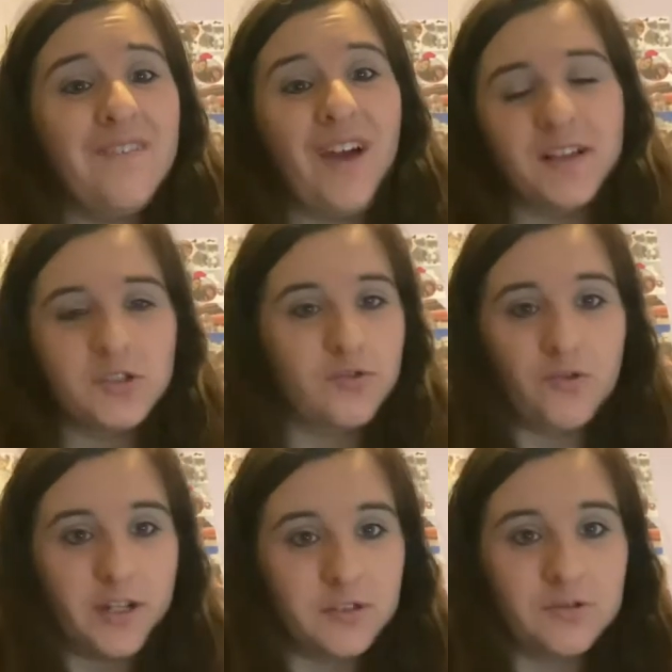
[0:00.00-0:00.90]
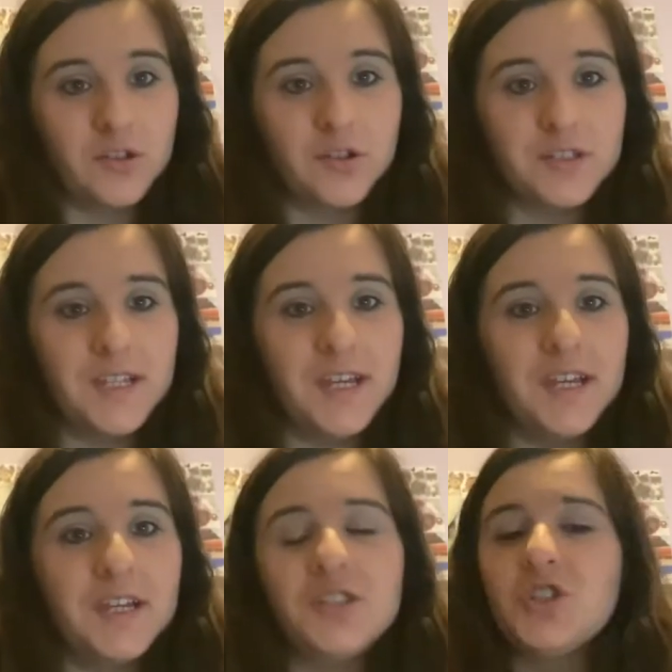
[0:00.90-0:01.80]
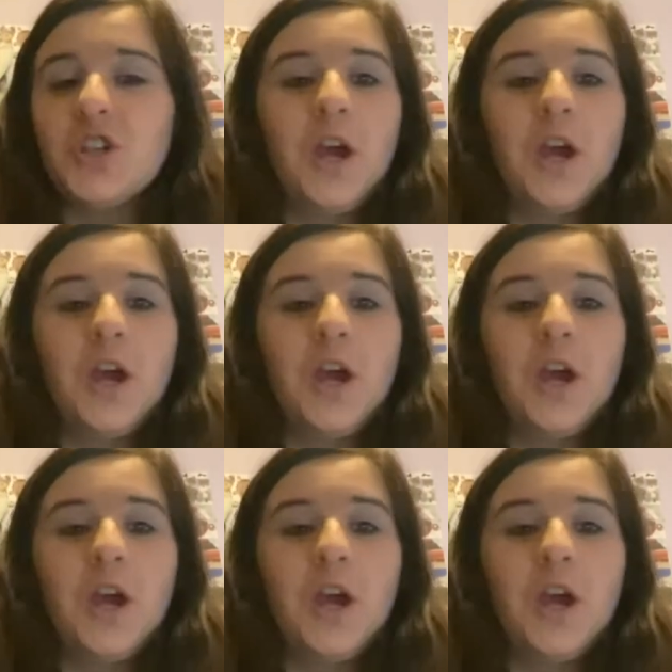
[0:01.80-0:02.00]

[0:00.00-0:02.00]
Hansel and Gretel's cottage.